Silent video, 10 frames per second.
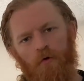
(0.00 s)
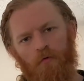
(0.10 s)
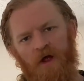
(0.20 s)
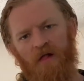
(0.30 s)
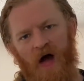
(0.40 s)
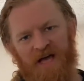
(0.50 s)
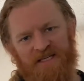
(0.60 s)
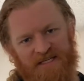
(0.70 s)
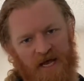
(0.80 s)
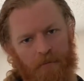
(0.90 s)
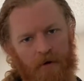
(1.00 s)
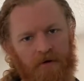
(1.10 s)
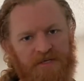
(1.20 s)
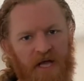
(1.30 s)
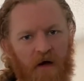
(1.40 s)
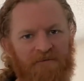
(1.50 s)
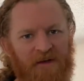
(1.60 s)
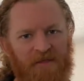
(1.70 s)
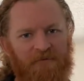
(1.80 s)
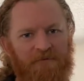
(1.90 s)
who realizes him or herself
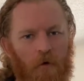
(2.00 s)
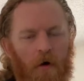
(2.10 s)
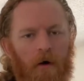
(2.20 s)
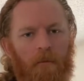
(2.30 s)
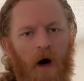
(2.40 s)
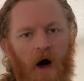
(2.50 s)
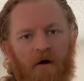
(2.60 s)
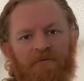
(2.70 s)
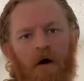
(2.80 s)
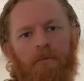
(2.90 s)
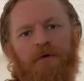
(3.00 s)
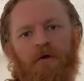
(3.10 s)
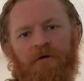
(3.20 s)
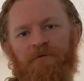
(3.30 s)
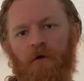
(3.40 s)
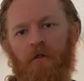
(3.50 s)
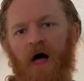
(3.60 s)
in the form of a beautiful